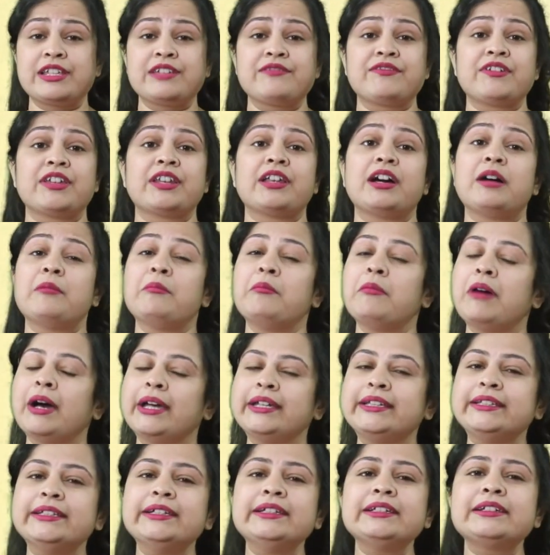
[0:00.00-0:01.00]
Even a
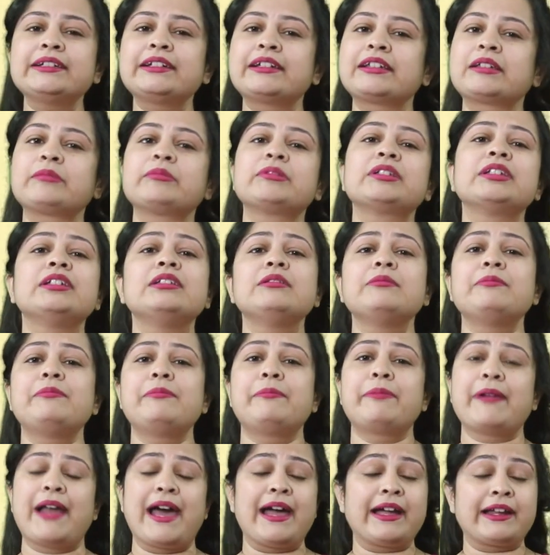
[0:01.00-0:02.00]
minor criminal
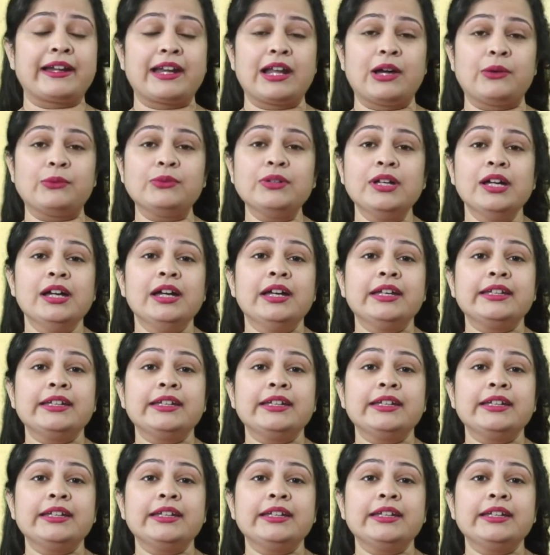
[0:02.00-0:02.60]
background